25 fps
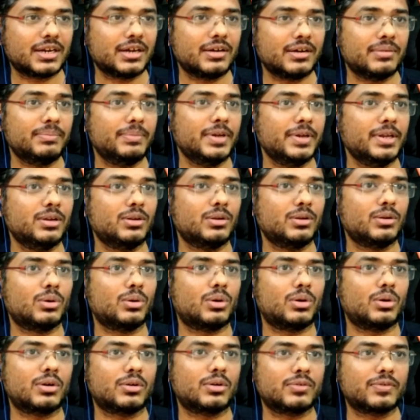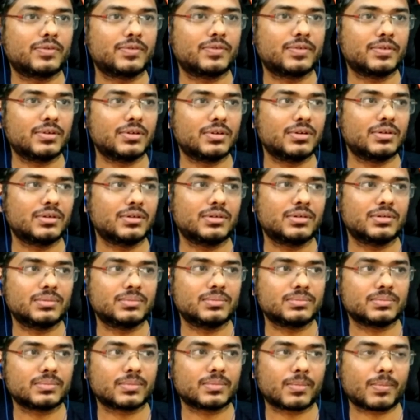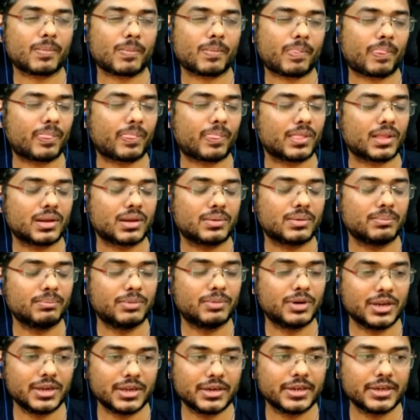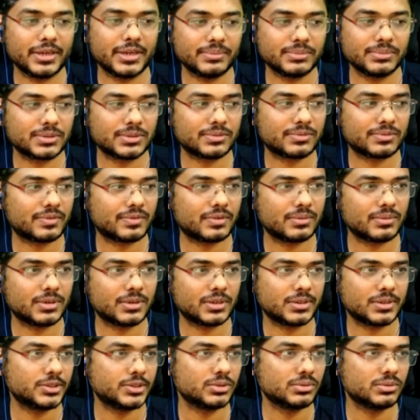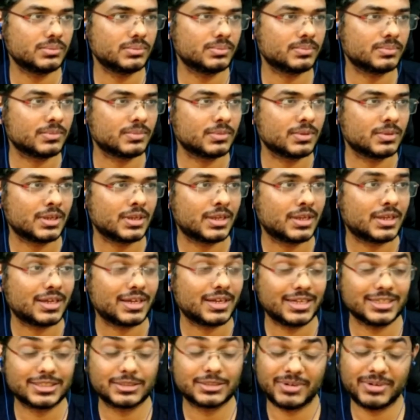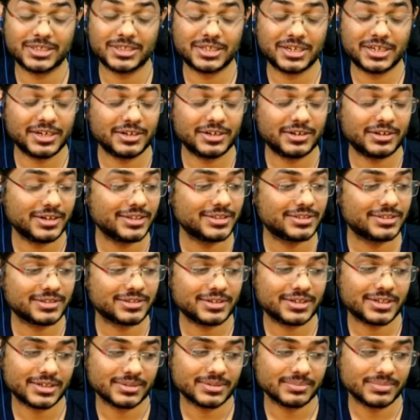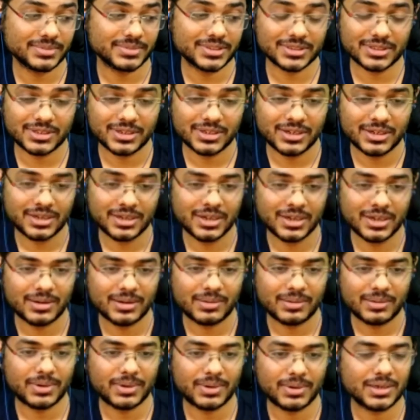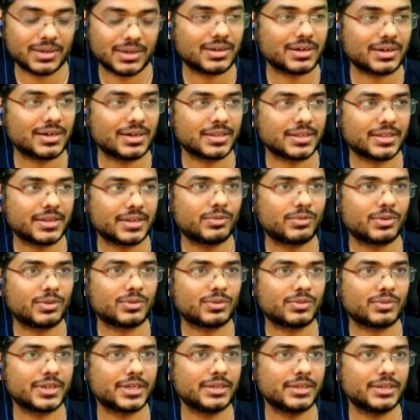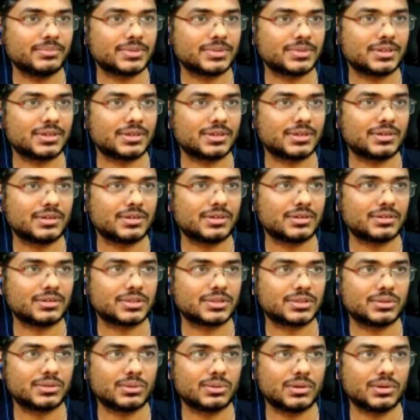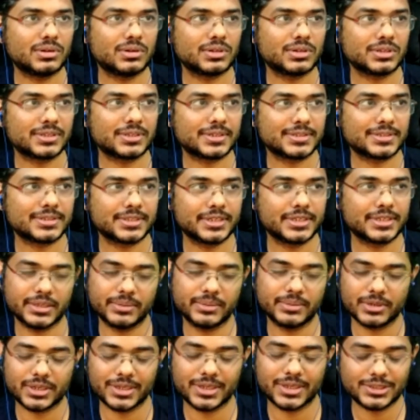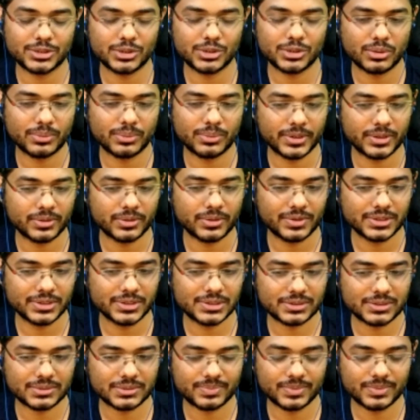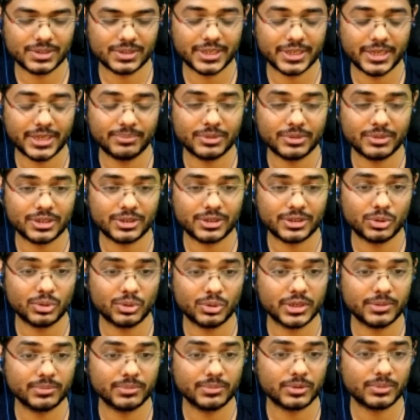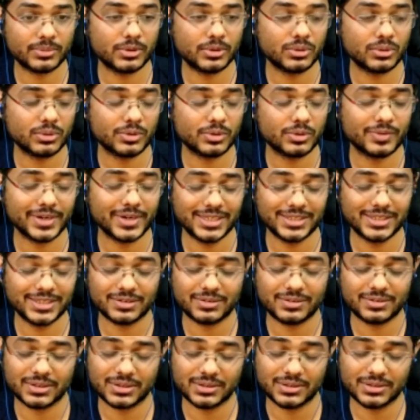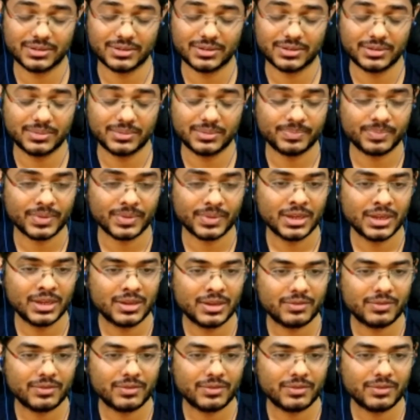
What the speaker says: There have been a lot of brilliant games from Arjun, especially in recent times. But I think one of the games that stood out is his game against Dominguez, the game that took him about 2700